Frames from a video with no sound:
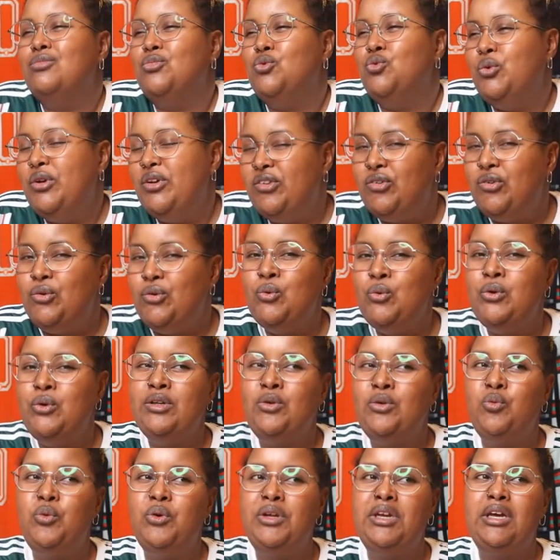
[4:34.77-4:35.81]
we do
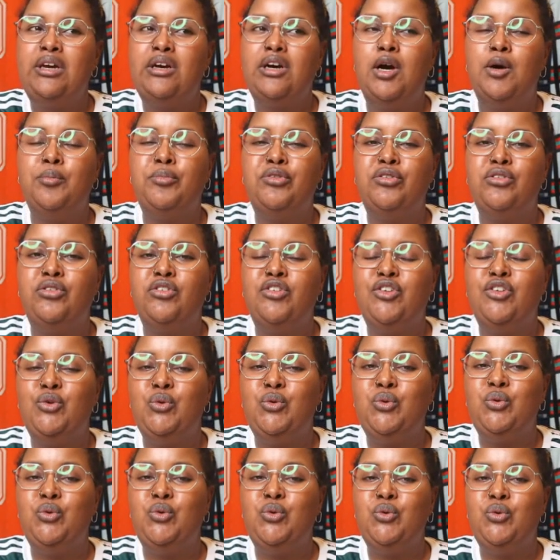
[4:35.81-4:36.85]
it when it comes
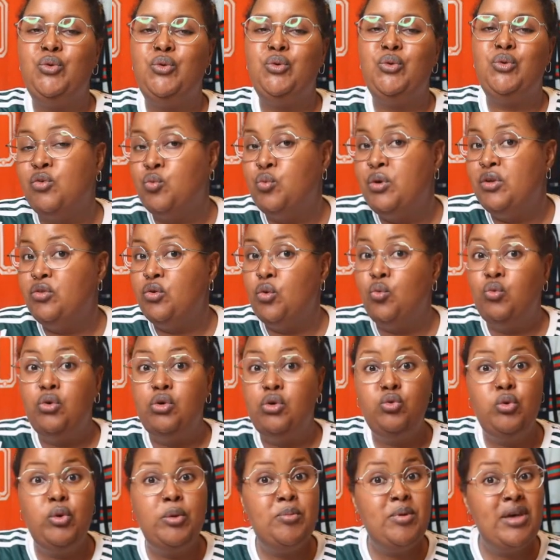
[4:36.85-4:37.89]
to the transfer window.
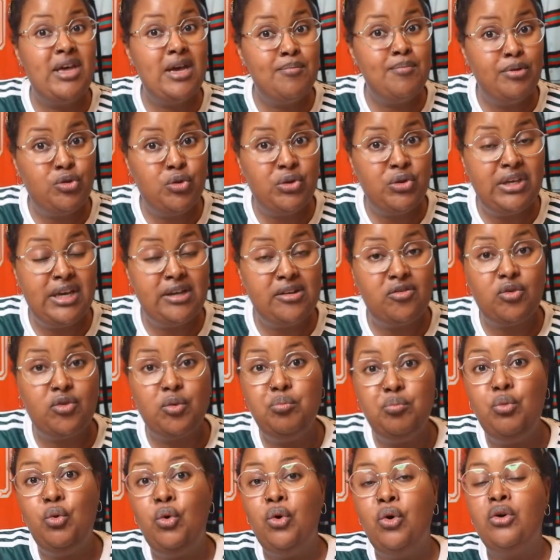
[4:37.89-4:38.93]
Will we be able to get
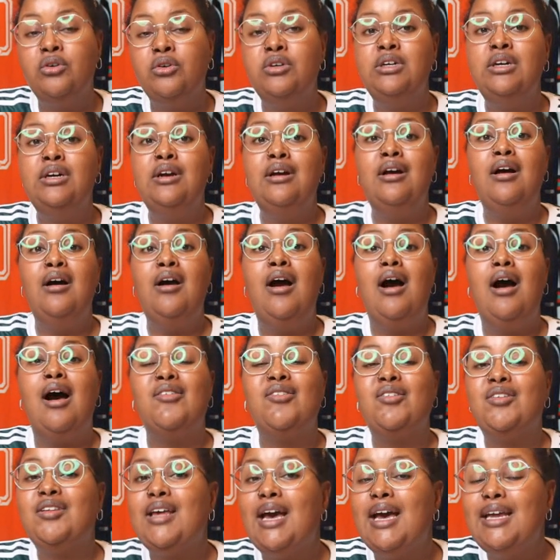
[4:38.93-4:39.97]
some more
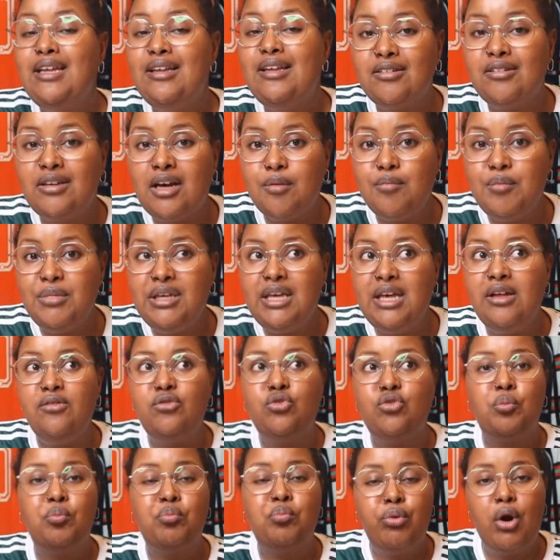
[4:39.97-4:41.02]
signings coming in?
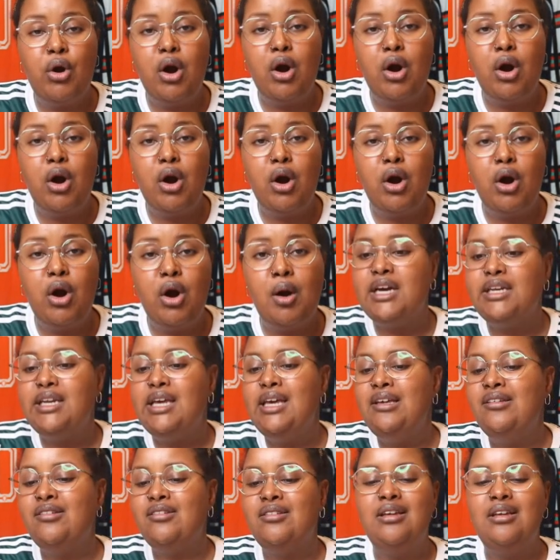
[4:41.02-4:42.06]
So proper
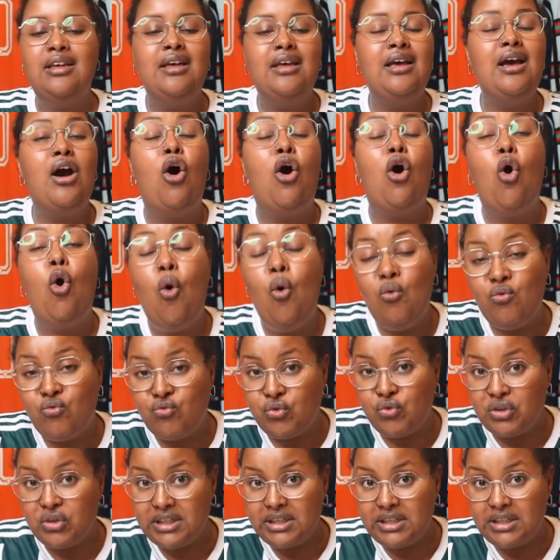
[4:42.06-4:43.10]
signings,
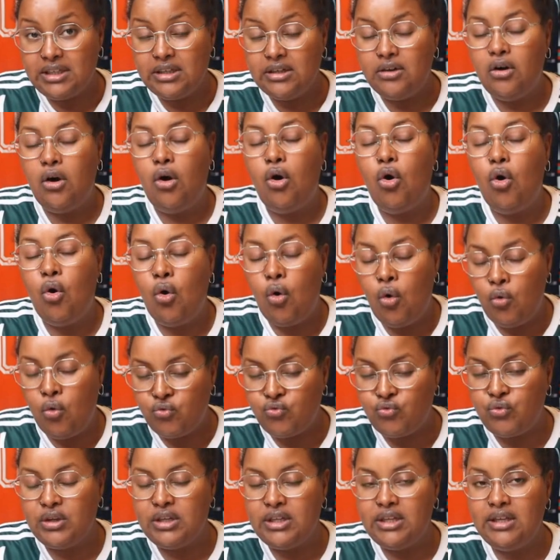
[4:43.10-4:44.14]
hopefully.
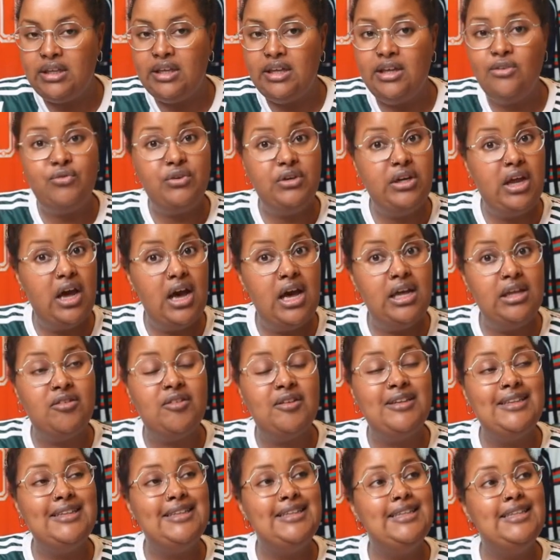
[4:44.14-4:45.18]
If not,
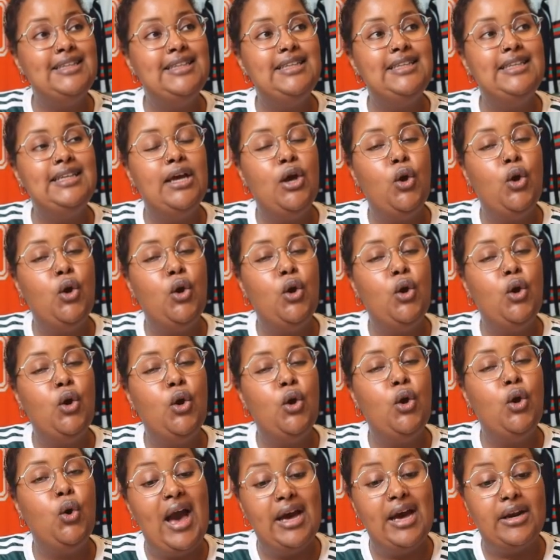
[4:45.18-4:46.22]

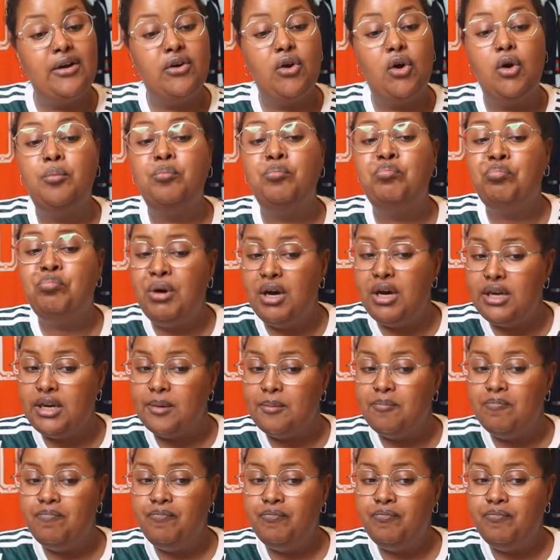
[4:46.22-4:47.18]
who? I don't know. But